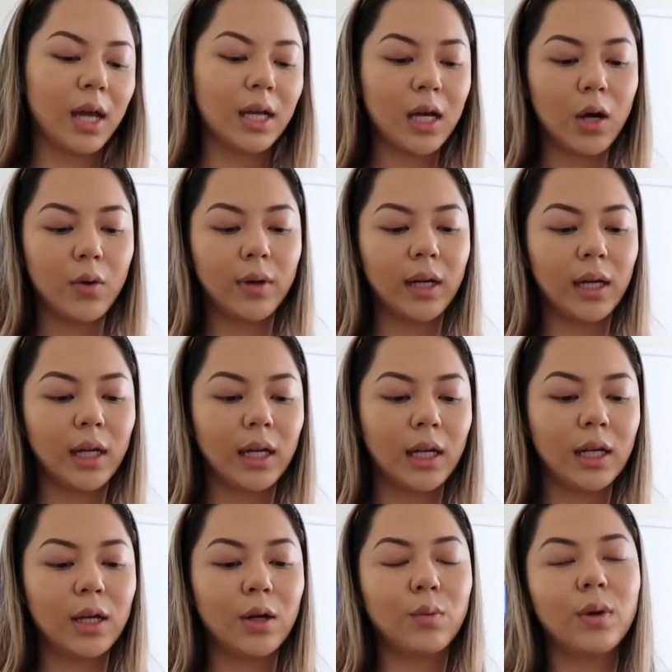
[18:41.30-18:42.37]
go
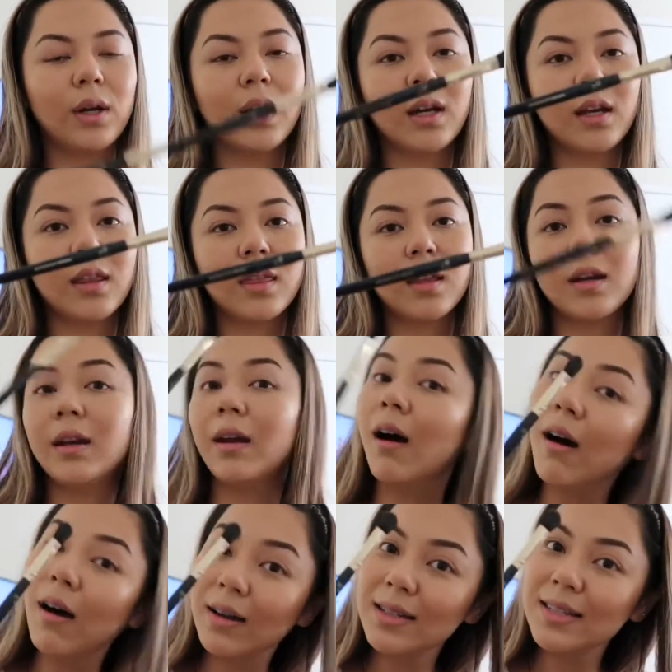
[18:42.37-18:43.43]
in with
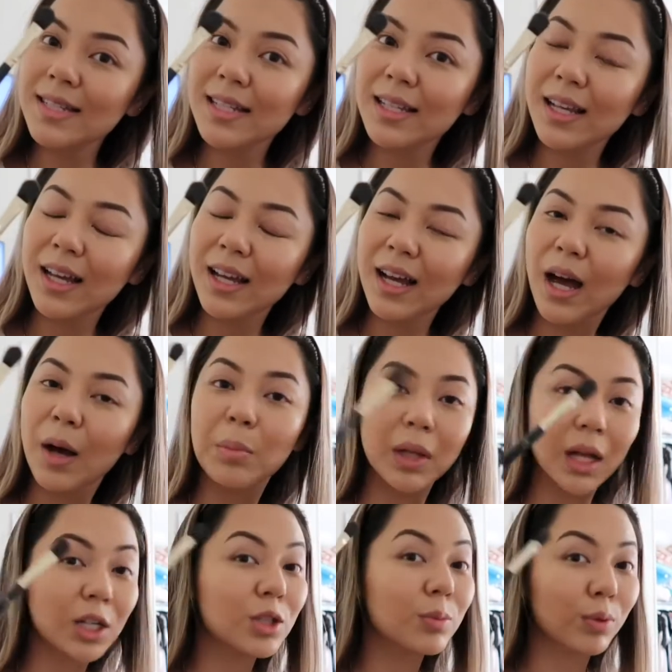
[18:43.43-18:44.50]
not a
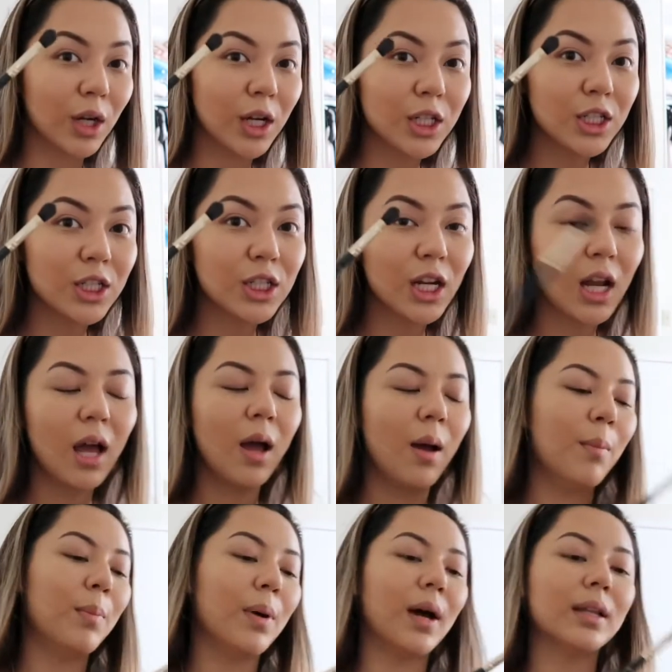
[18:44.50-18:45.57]
blush brush,
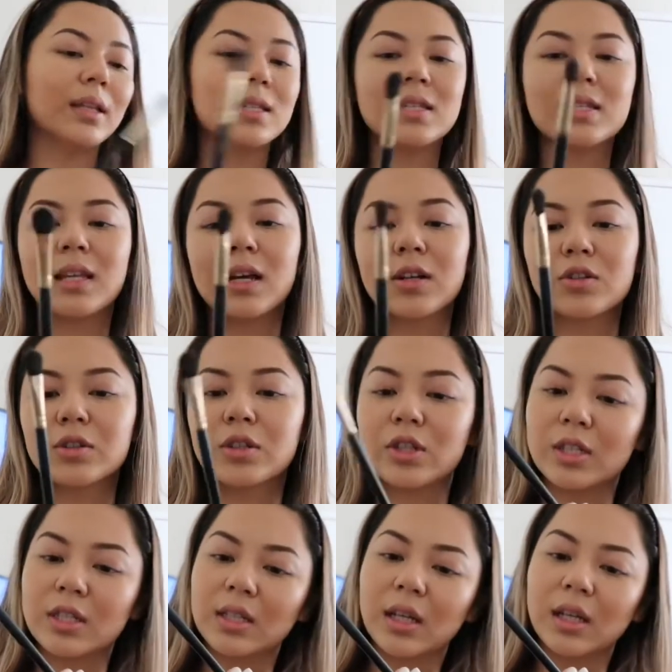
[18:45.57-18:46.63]
but this is actually
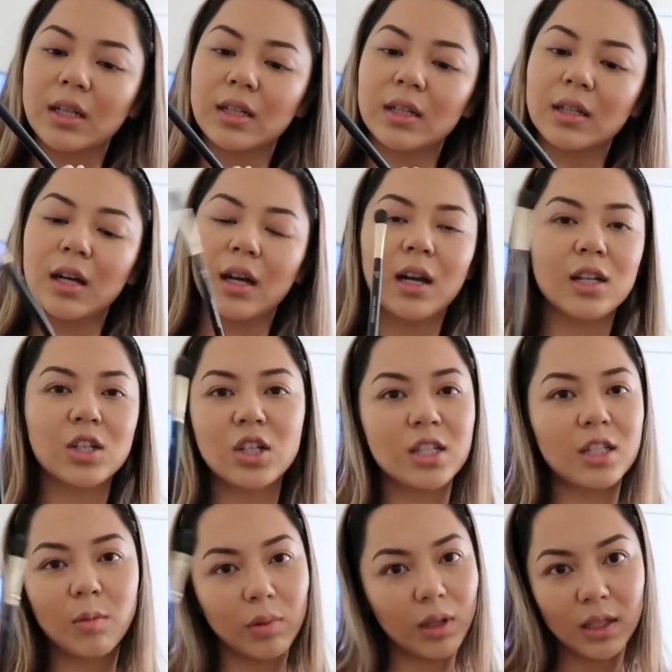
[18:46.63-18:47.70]
just like, it's
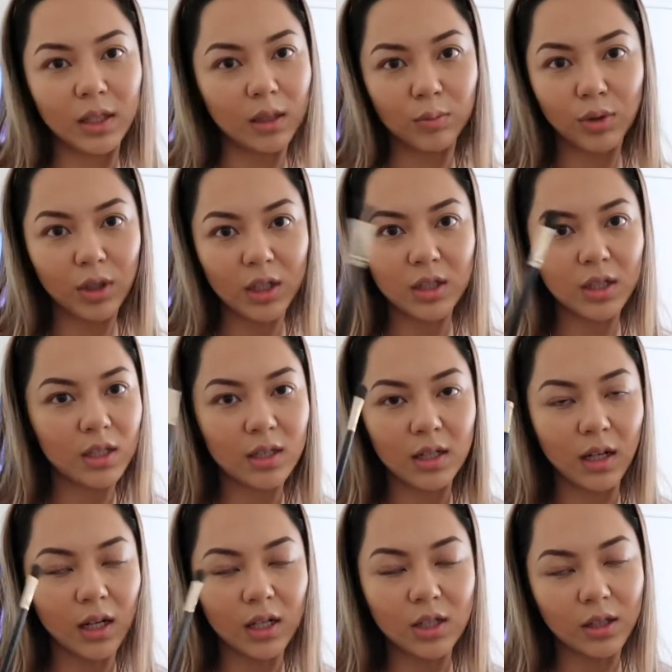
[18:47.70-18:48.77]
just a blending brush. It's an
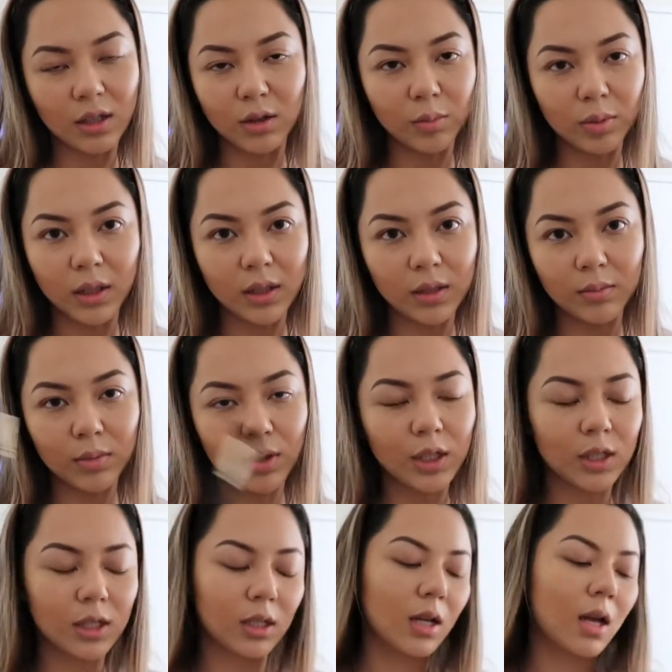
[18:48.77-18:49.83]
eyeshadow blending
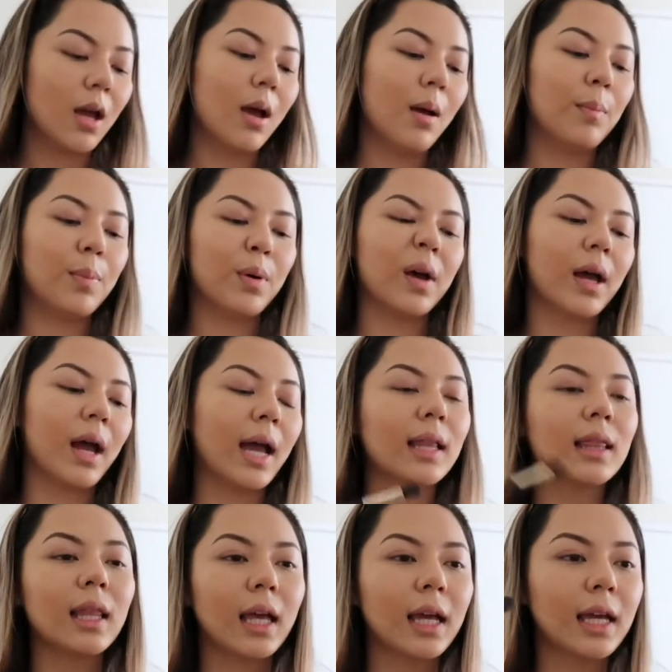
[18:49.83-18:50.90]
brush, but I
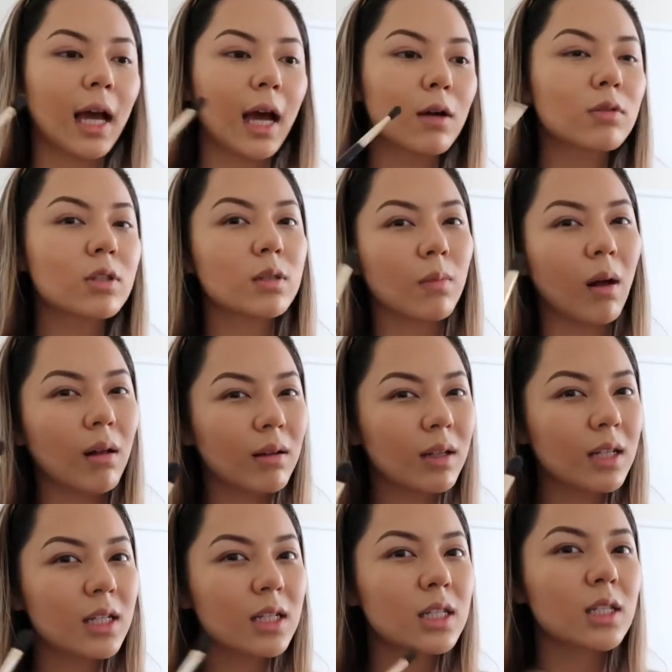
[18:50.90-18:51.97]
like how small it
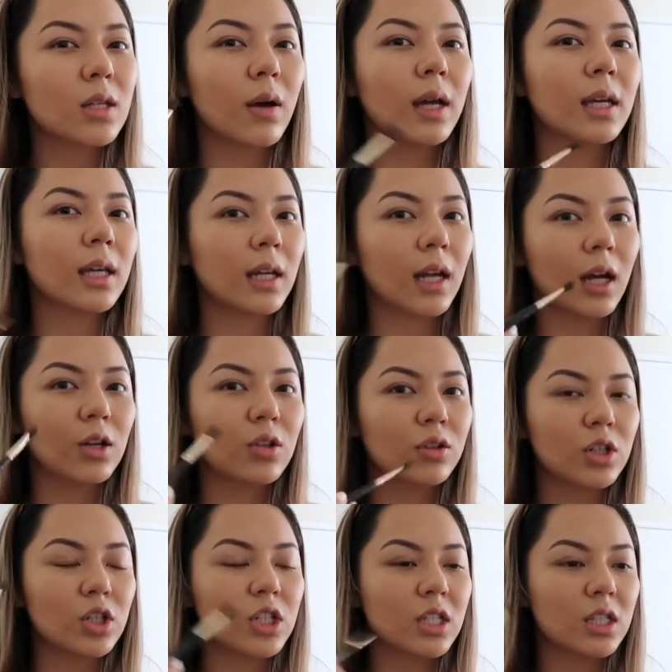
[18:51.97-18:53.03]
is, so I can
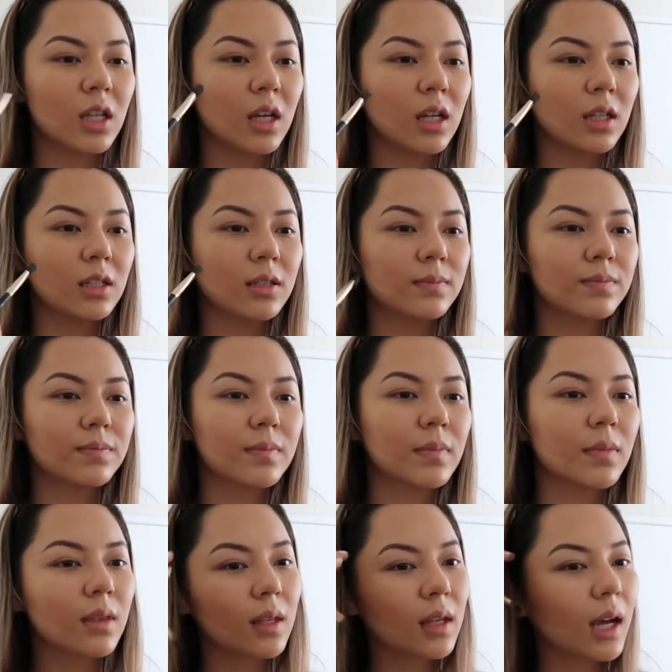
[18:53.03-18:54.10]
actually just like
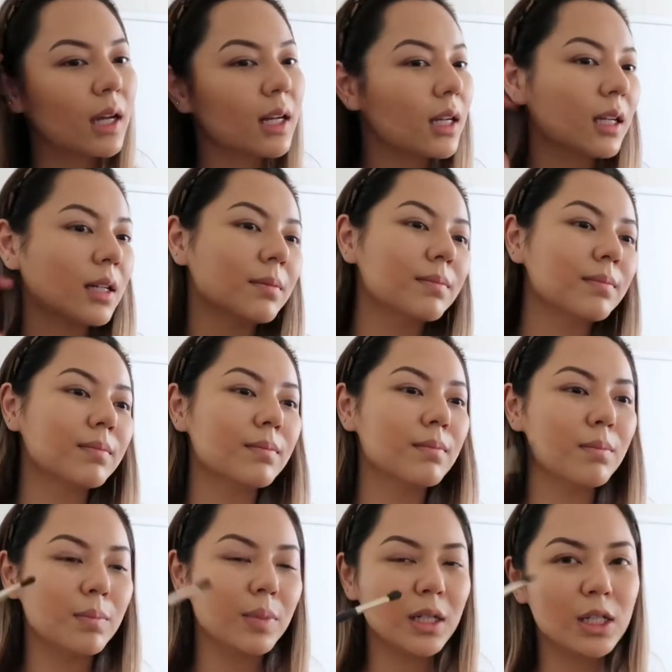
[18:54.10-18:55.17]
kind
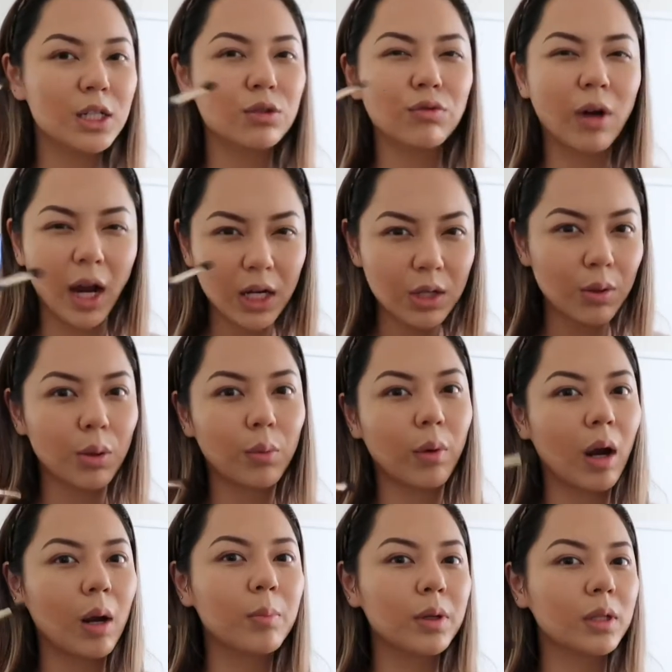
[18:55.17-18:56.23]
of be direct with
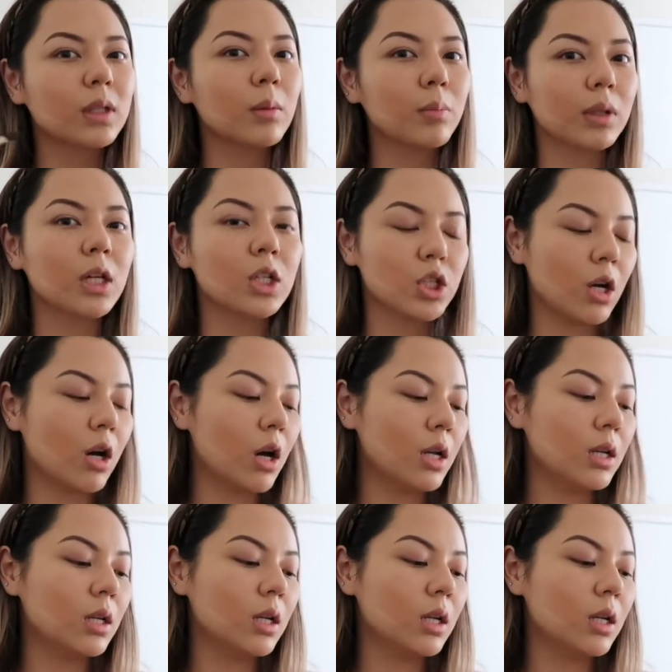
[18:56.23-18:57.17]
where I put the blush on.